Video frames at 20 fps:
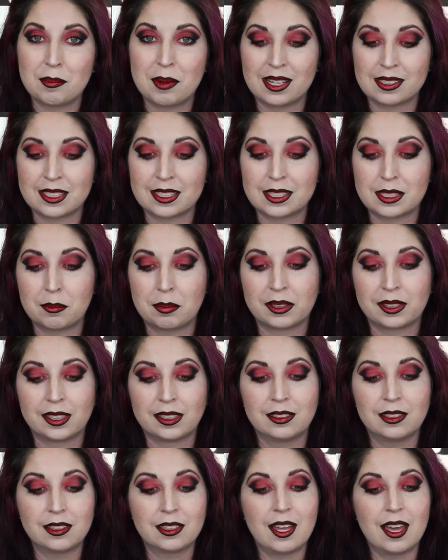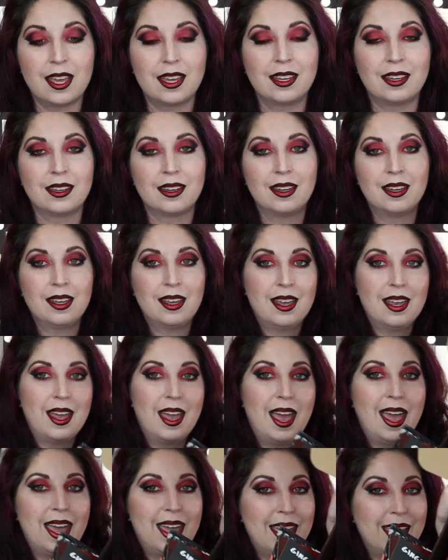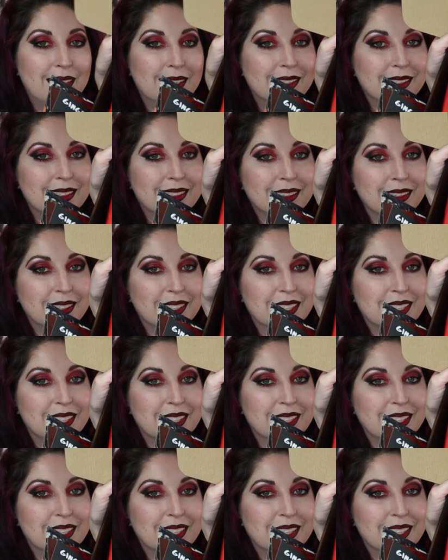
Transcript: boxes typically look like, and